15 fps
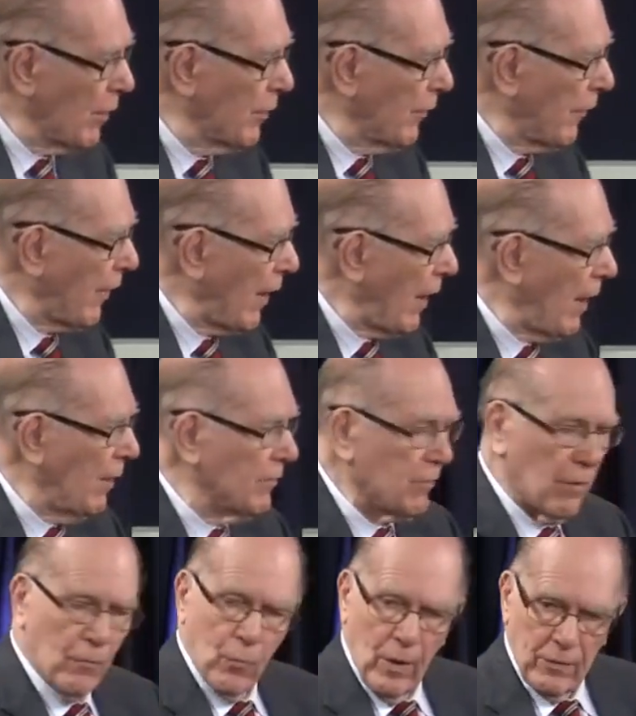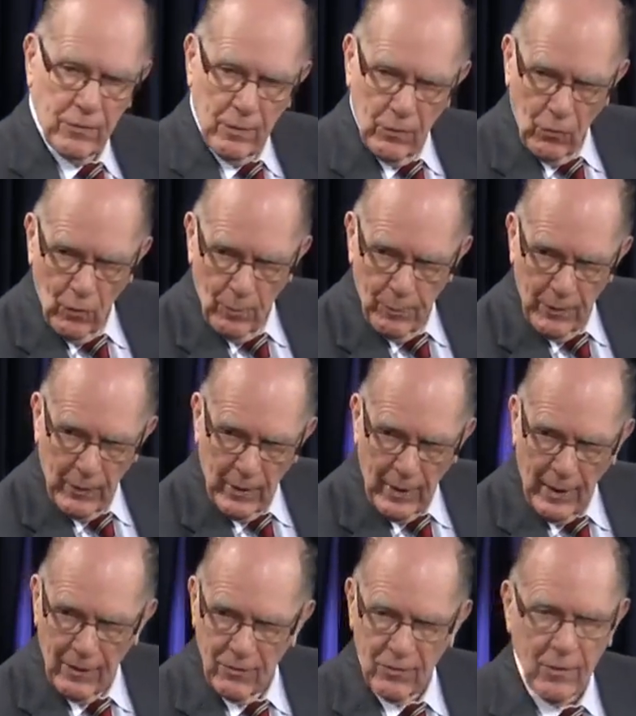into the hands of Western Europe and the
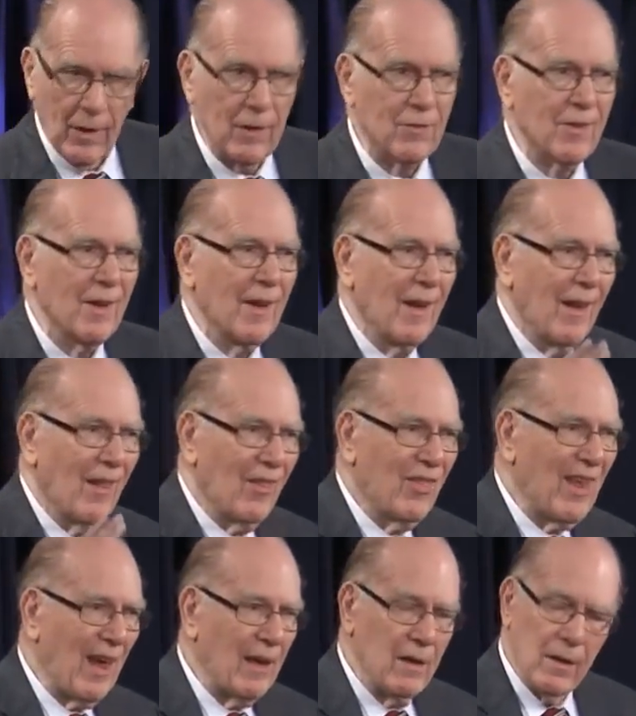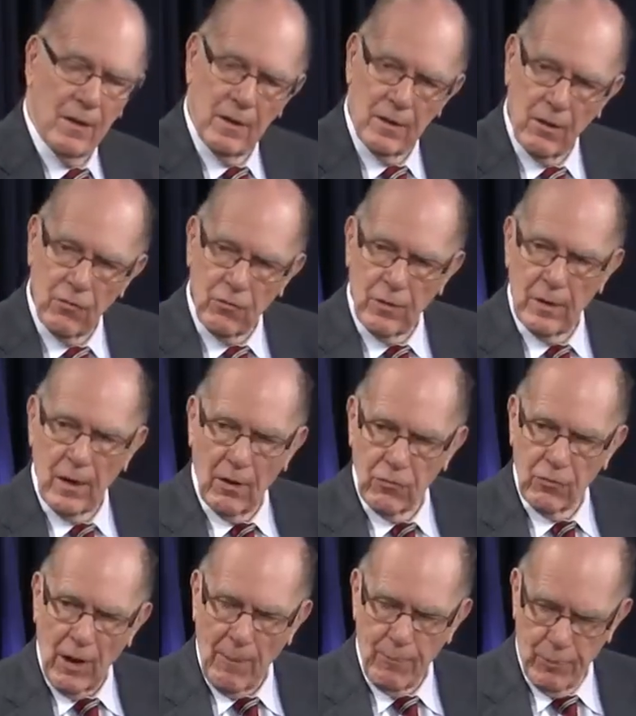United States, then the
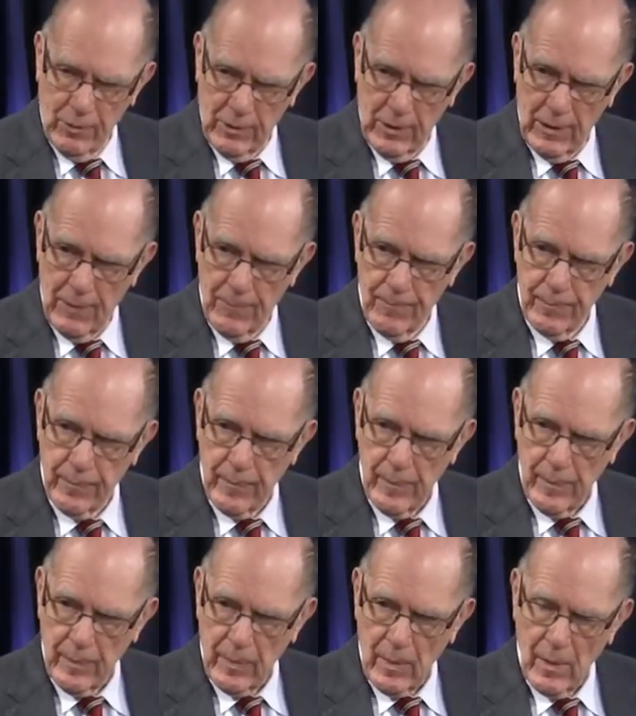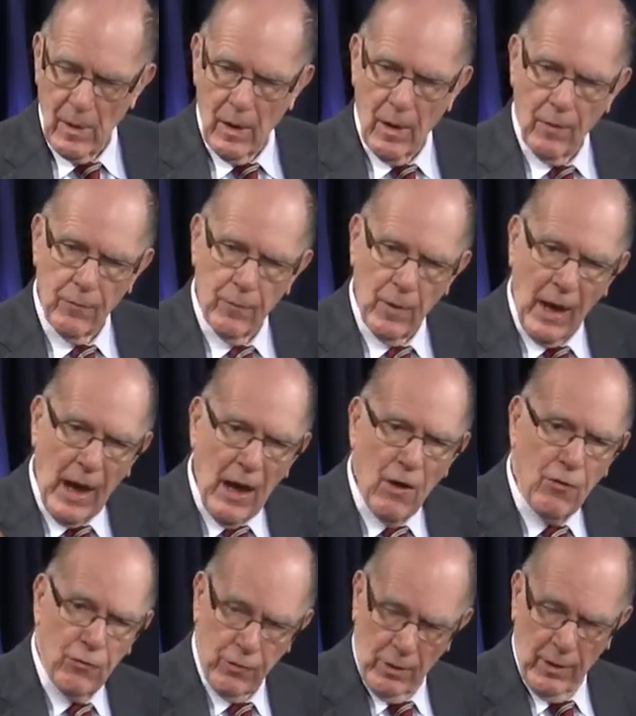jeopardy of
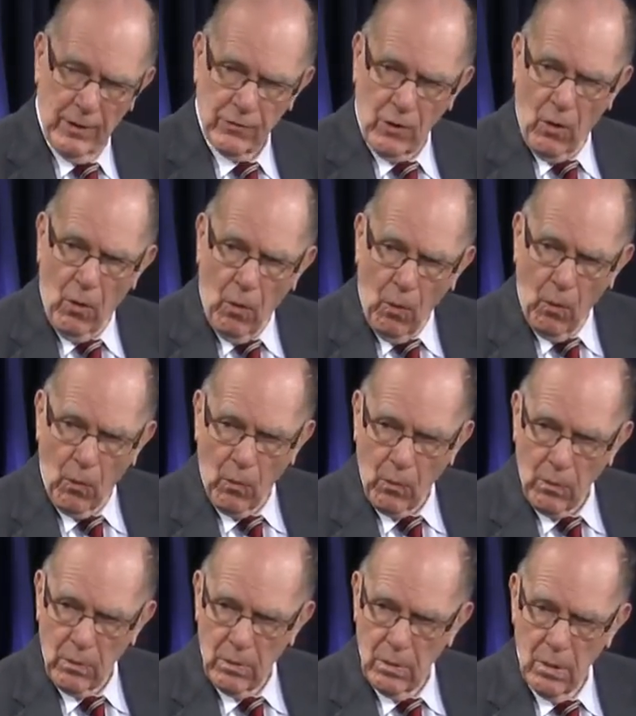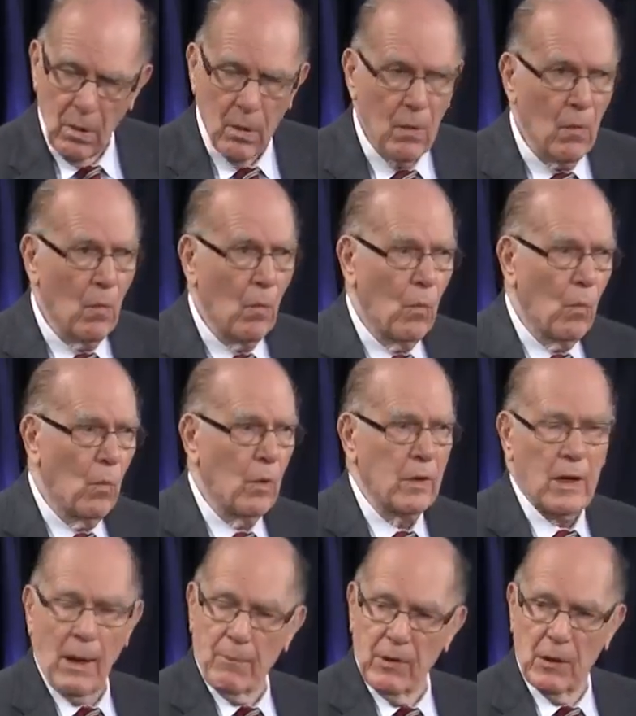Asia as a whole would
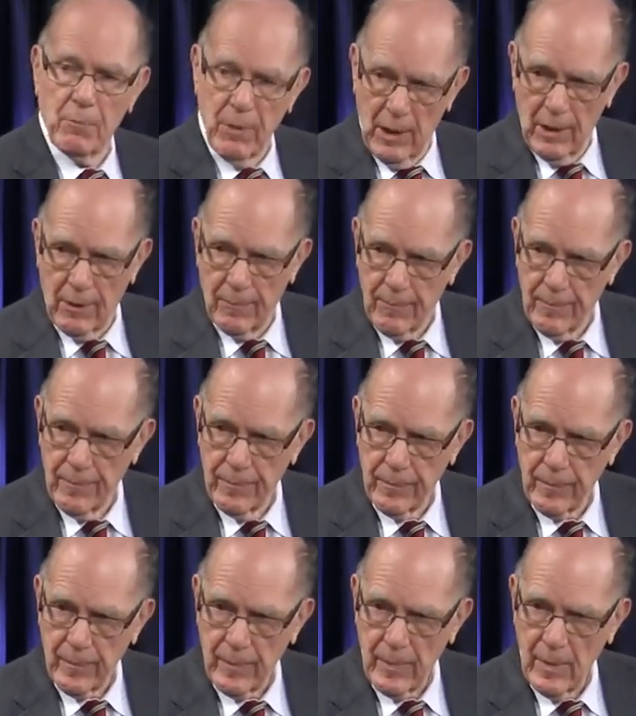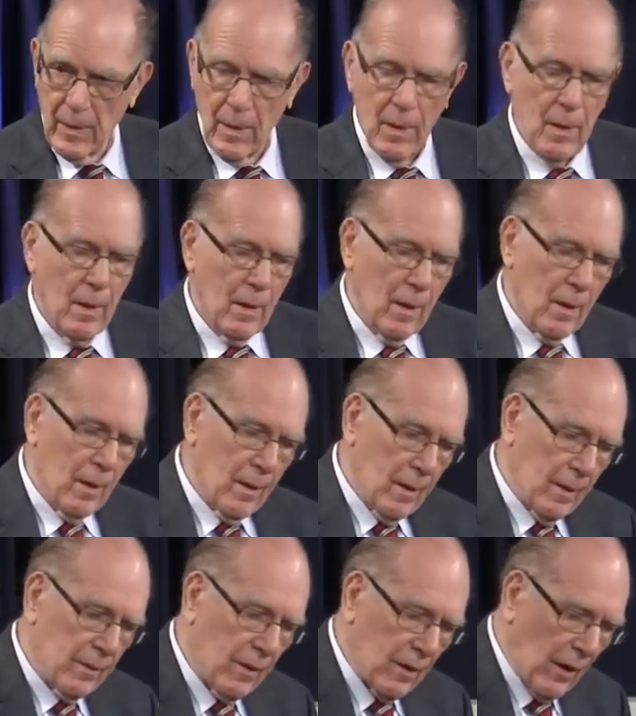come into being.
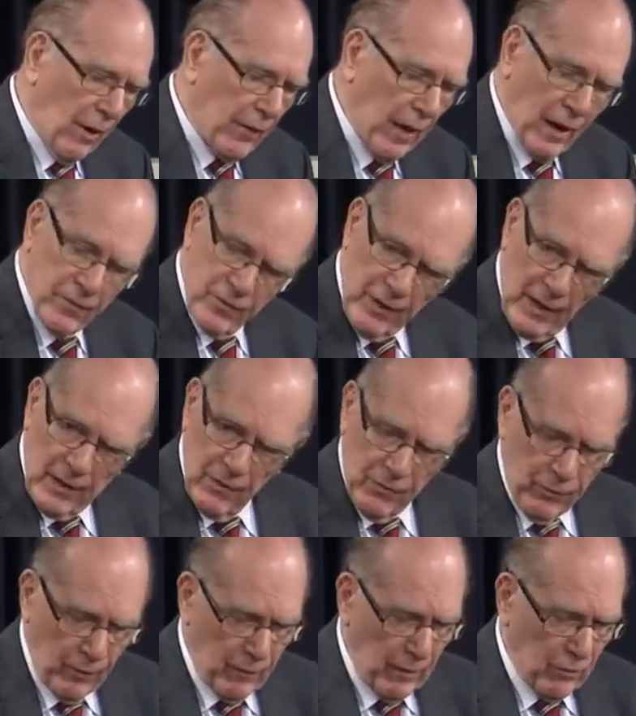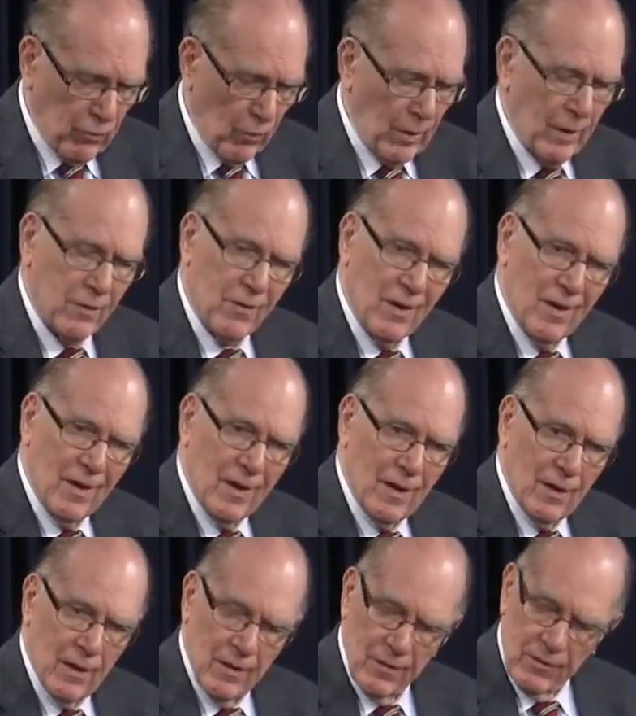The second feature is
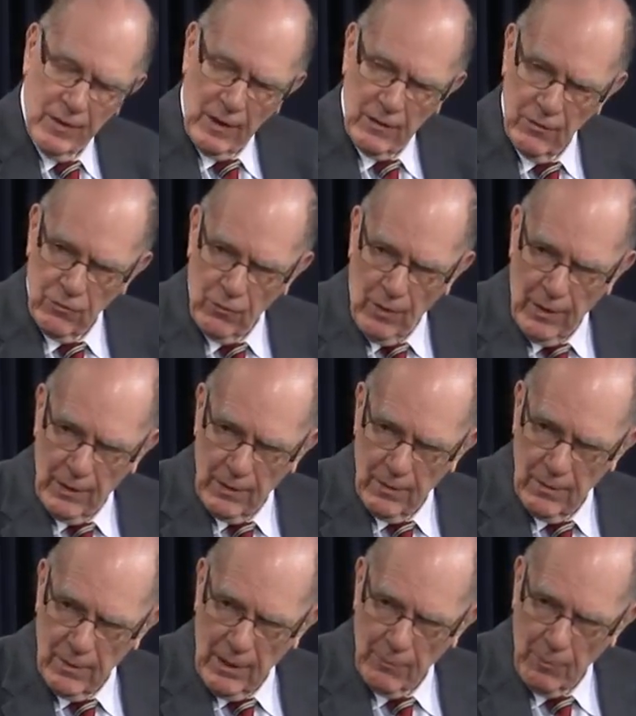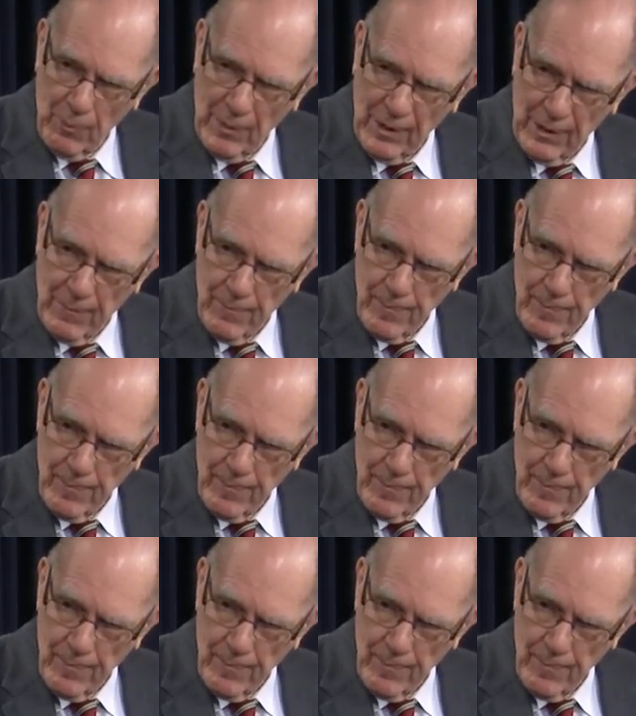second strike capability.